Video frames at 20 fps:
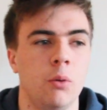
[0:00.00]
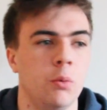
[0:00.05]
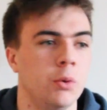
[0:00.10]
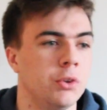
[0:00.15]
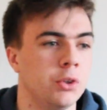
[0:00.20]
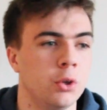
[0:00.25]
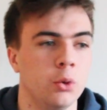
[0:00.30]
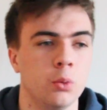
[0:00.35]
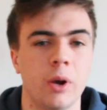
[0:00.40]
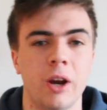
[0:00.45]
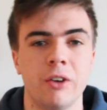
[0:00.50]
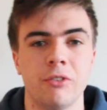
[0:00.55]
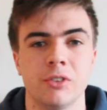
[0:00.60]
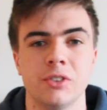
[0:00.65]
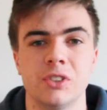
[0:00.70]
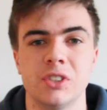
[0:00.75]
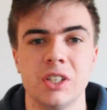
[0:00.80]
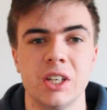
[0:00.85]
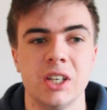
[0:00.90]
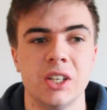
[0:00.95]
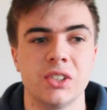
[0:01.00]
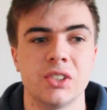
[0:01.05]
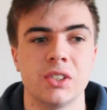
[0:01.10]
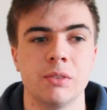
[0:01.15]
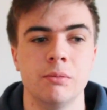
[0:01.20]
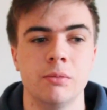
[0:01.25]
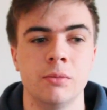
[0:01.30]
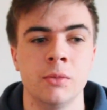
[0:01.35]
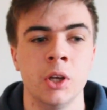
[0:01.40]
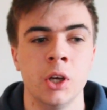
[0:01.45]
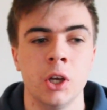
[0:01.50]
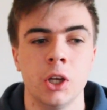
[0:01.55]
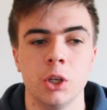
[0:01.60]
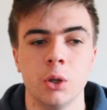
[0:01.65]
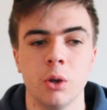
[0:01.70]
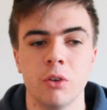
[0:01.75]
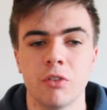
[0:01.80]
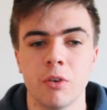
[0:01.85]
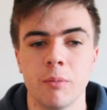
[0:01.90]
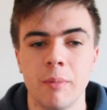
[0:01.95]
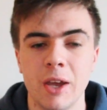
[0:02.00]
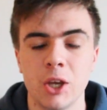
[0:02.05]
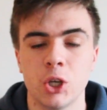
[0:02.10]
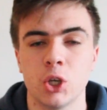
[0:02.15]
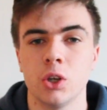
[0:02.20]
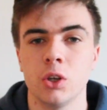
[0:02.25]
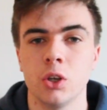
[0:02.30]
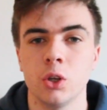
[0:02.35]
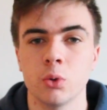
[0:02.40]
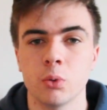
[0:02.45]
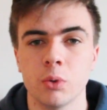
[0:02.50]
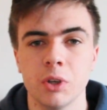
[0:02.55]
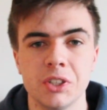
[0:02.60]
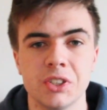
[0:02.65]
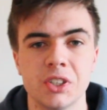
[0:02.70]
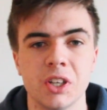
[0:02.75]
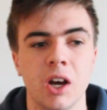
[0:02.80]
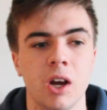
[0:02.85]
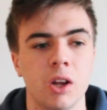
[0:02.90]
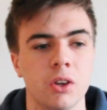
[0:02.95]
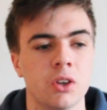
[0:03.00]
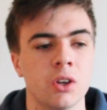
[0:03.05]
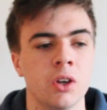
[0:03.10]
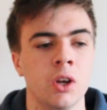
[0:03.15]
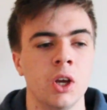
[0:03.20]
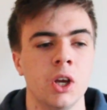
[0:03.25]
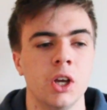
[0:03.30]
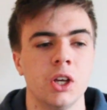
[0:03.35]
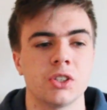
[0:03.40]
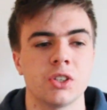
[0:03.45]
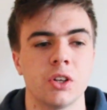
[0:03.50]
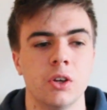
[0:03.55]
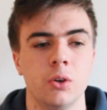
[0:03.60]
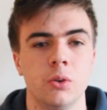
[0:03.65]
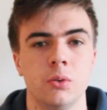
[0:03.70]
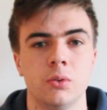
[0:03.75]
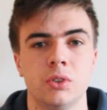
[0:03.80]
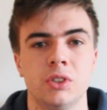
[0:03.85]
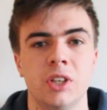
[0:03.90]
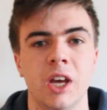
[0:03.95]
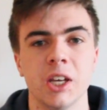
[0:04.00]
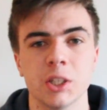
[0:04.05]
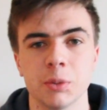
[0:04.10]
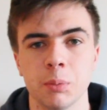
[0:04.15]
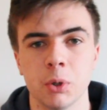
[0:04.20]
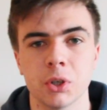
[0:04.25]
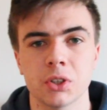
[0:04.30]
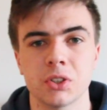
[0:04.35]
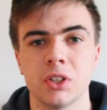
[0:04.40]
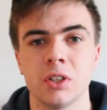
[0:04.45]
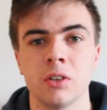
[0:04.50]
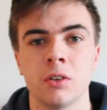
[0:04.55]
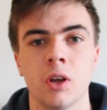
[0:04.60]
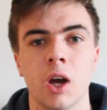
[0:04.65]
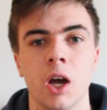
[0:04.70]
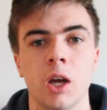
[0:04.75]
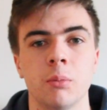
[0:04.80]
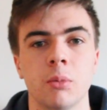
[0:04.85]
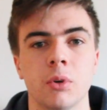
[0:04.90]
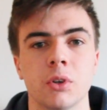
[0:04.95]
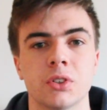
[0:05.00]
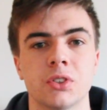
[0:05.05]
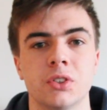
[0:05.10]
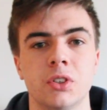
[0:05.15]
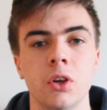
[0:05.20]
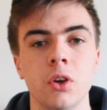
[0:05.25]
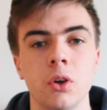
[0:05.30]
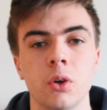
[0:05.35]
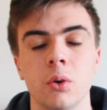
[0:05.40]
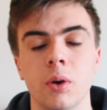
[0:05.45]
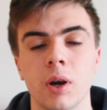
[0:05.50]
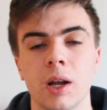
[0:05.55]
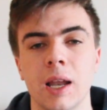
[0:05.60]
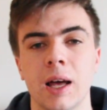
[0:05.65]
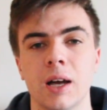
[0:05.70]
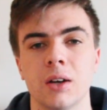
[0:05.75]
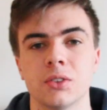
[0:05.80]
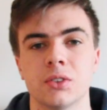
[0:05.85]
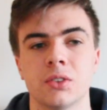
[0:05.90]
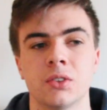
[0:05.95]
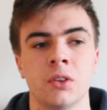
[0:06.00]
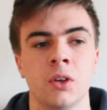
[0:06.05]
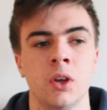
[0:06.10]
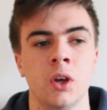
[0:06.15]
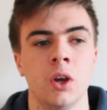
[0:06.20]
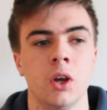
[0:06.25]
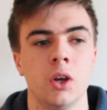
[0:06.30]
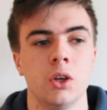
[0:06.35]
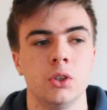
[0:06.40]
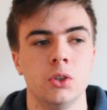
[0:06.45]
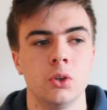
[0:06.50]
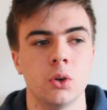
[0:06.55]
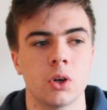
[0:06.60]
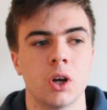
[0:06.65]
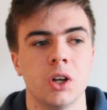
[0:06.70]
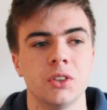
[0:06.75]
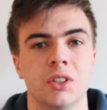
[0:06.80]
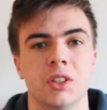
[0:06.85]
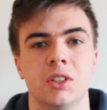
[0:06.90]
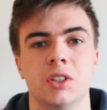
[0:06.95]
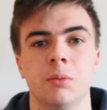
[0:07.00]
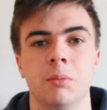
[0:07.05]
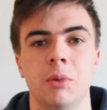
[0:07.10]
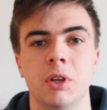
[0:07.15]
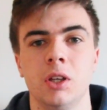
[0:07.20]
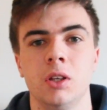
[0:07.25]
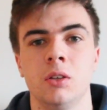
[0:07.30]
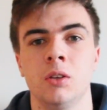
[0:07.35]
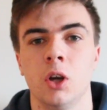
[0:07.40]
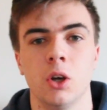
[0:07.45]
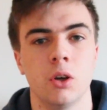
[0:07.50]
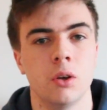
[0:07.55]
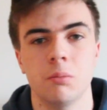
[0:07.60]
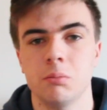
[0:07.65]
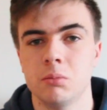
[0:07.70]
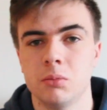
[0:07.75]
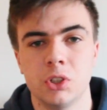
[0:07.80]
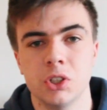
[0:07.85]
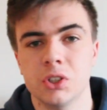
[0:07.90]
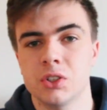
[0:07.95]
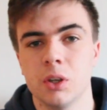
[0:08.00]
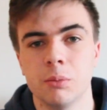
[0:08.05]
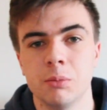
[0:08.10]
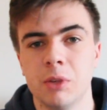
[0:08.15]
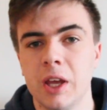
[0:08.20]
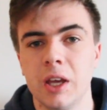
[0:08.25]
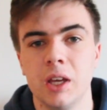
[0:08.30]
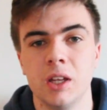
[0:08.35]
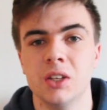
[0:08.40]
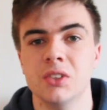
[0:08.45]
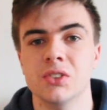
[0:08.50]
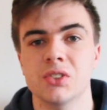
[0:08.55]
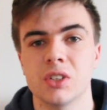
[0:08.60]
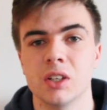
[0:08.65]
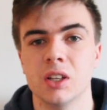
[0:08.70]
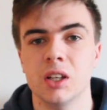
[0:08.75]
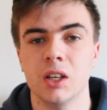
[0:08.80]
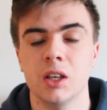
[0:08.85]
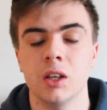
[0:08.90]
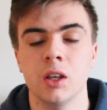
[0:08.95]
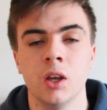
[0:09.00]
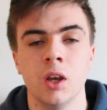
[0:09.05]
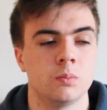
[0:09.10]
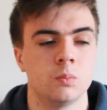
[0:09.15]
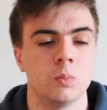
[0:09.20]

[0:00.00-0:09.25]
with new references and new information, new research. So textbooks in iBooks 2 allows your content to be just updated instantly.